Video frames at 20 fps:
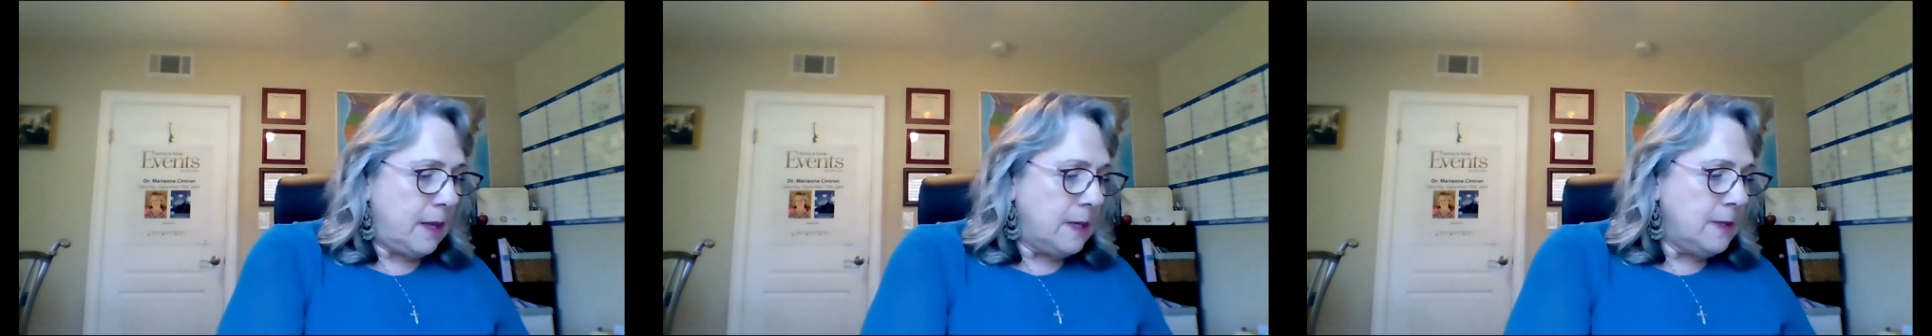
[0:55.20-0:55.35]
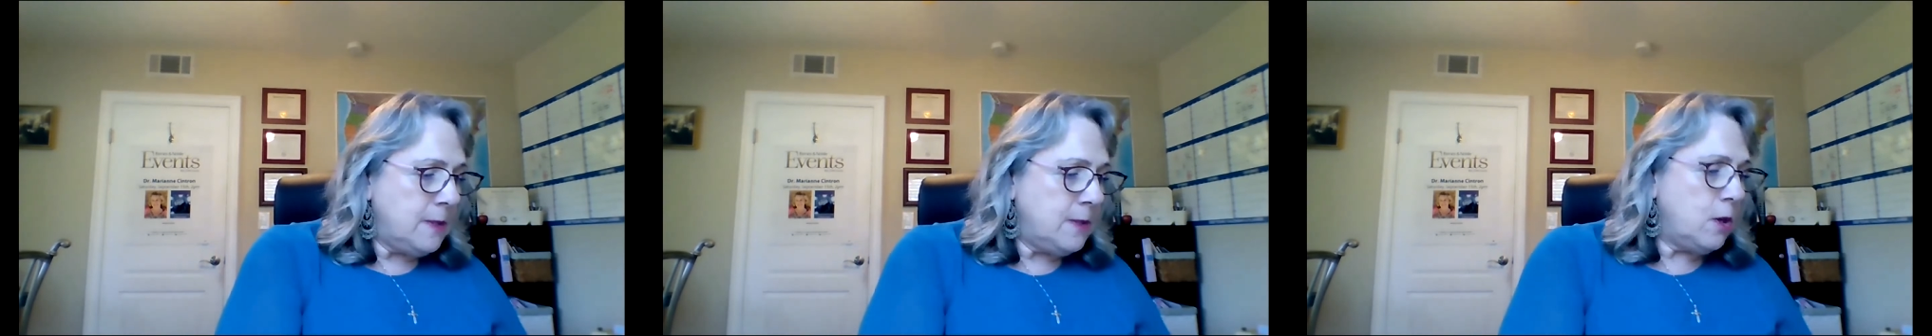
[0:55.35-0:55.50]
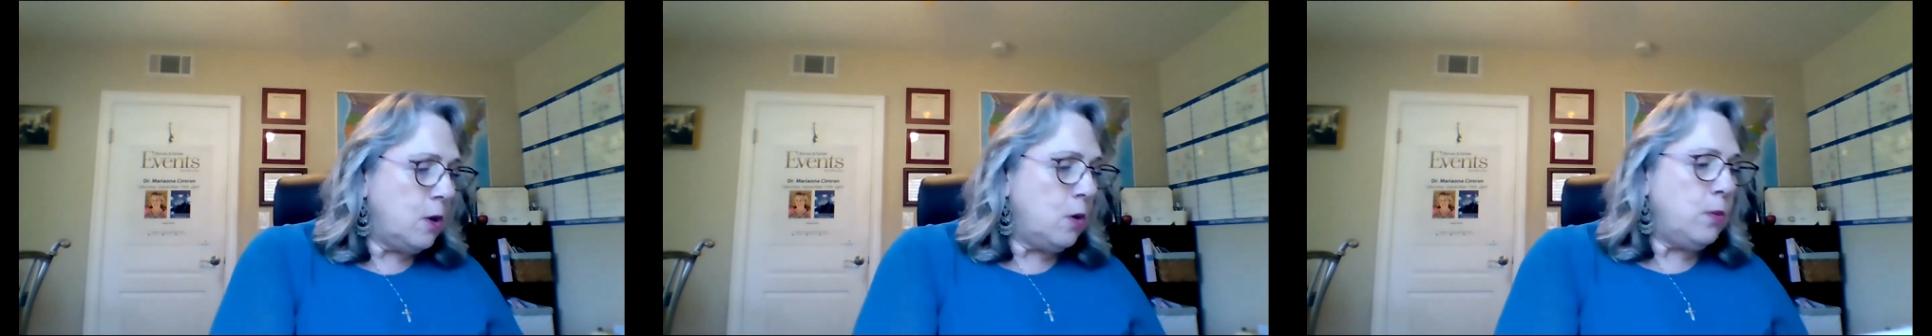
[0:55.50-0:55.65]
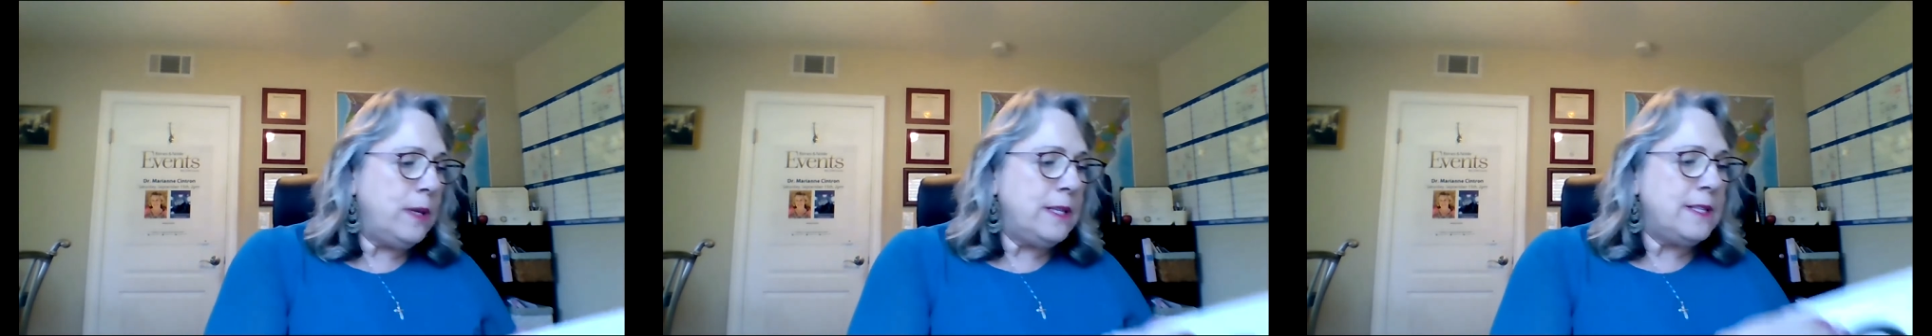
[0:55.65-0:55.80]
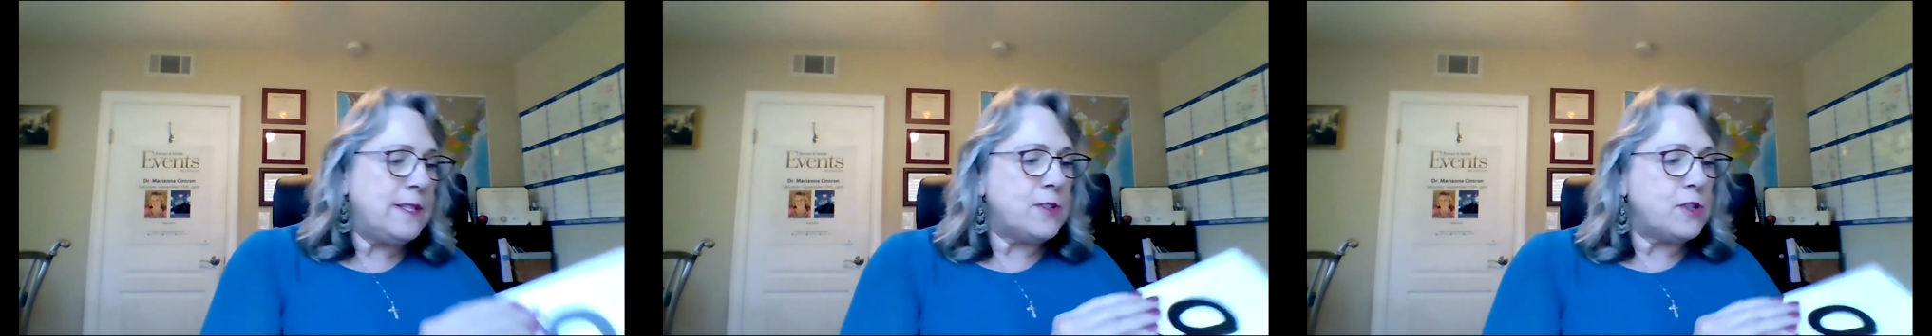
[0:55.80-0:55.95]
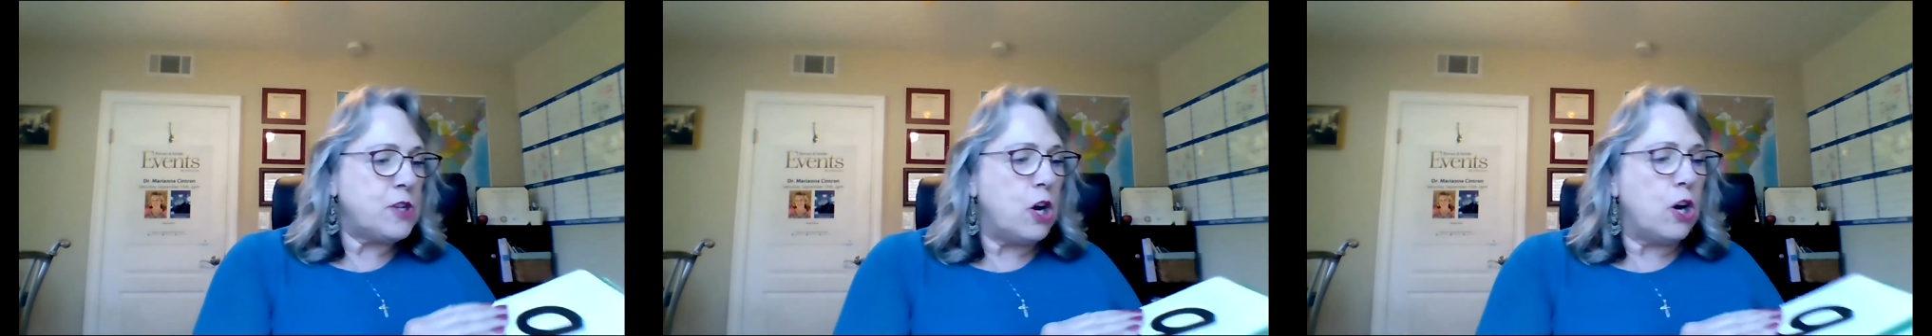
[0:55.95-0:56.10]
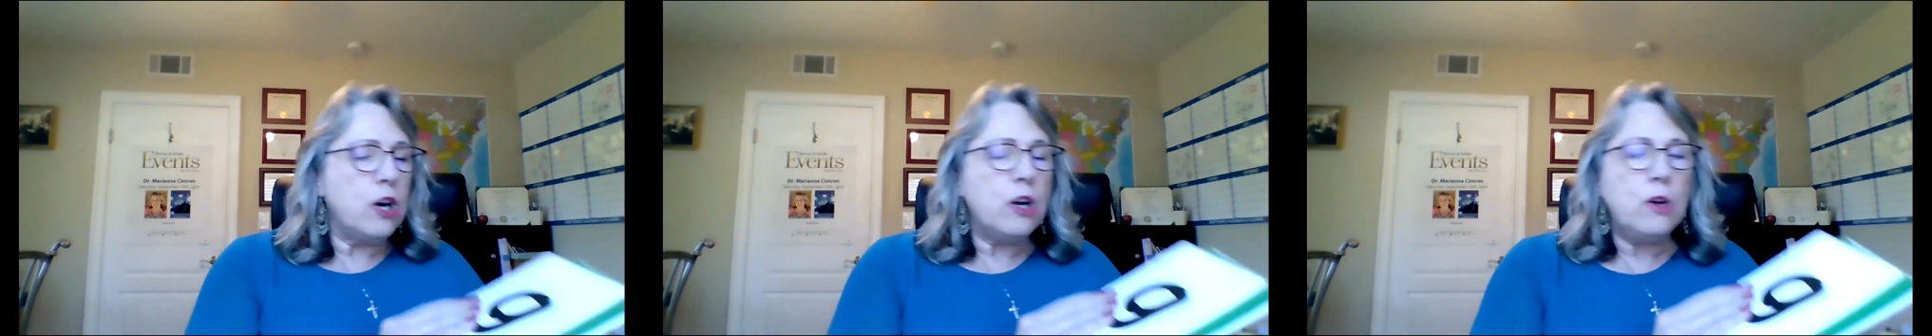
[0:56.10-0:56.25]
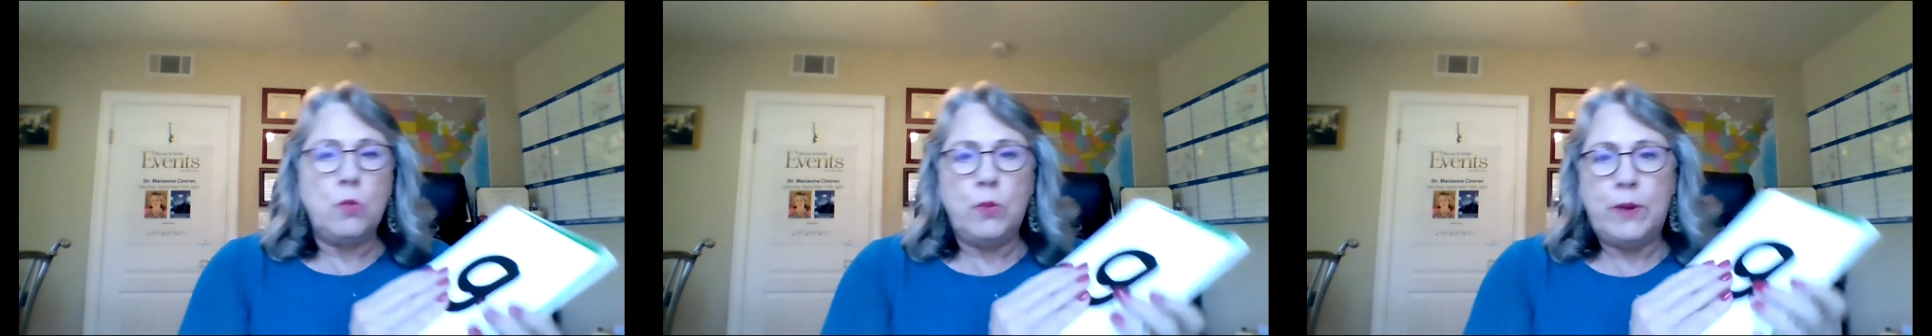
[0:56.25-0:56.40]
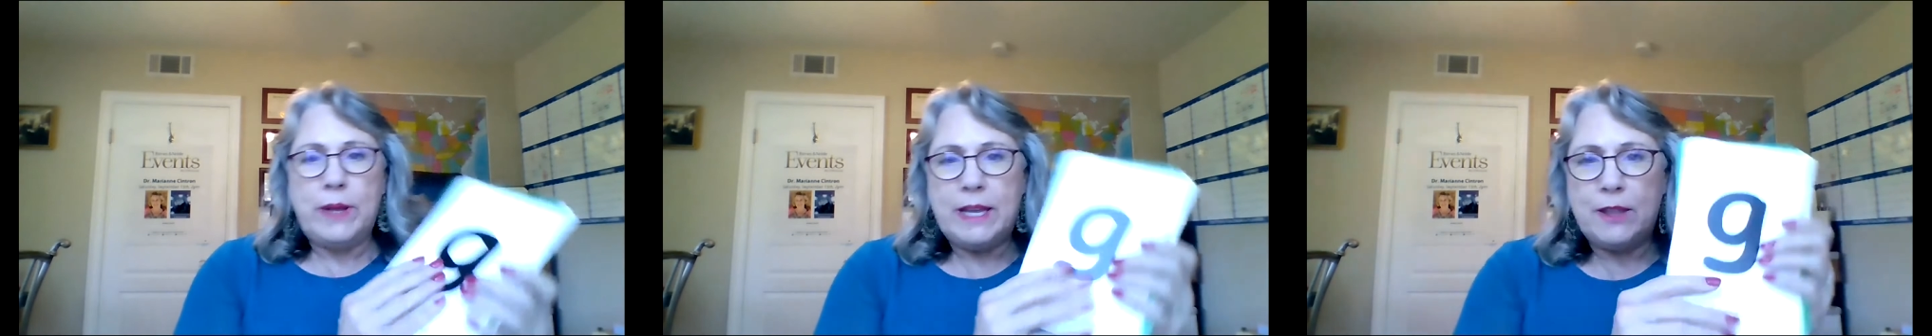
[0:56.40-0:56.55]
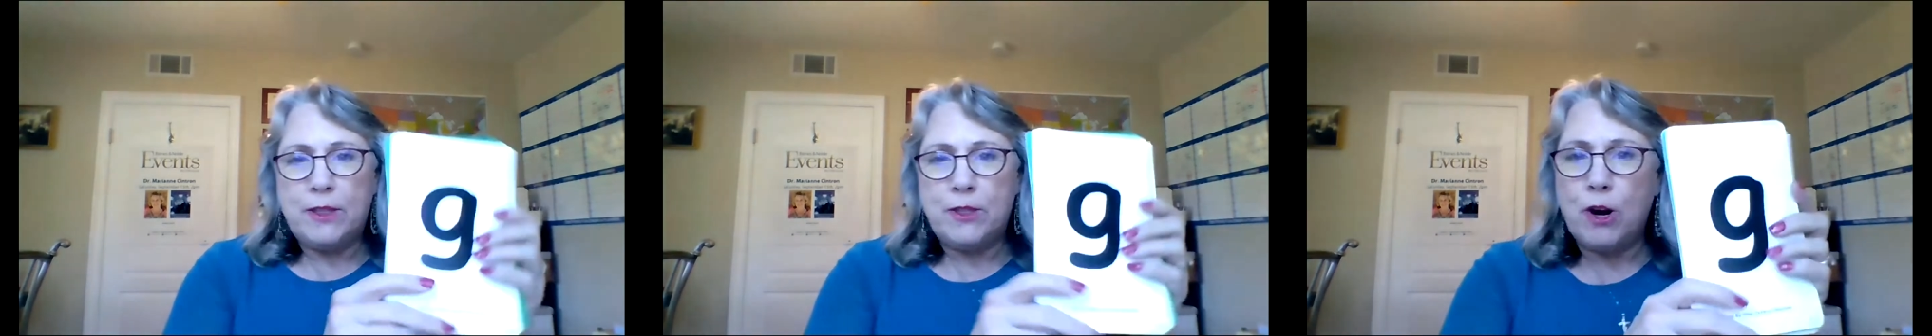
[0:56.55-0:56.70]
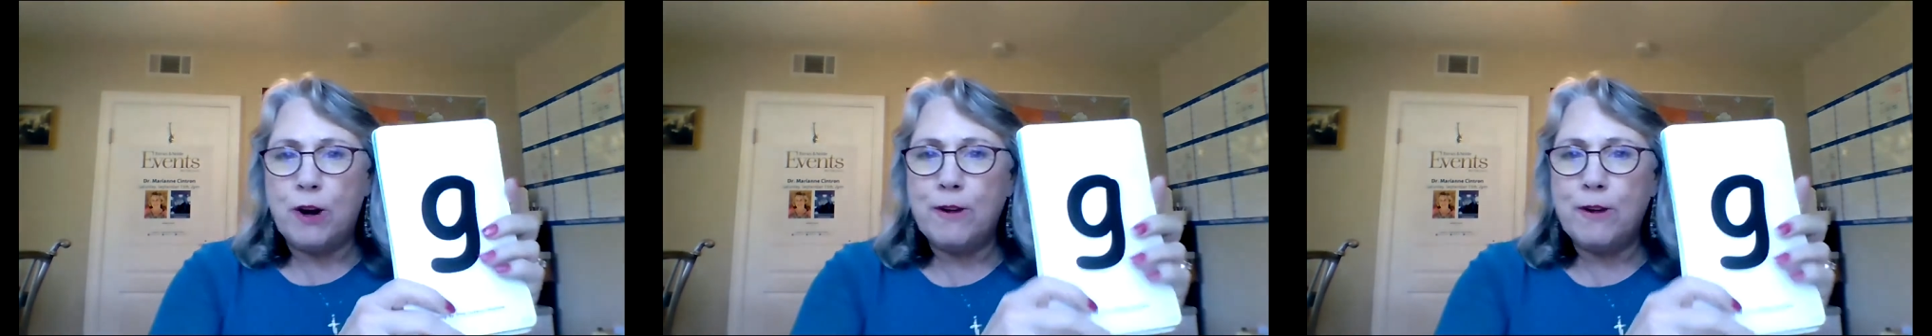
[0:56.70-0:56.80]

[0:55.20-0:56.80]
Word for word: So we start with